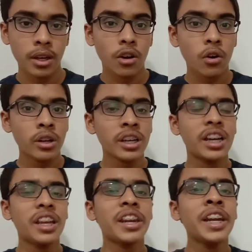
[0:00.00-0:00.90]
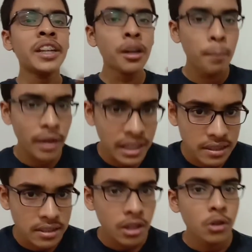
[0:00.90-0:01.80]
or a greater
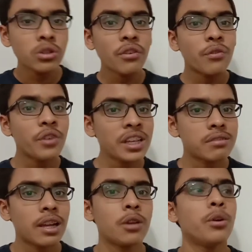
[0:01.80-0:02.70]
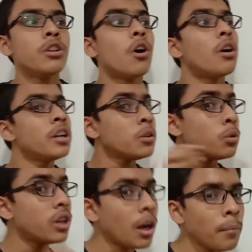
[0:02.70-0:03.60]
price to the face value in order
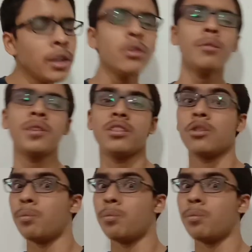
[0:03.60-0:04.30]
to come into the business,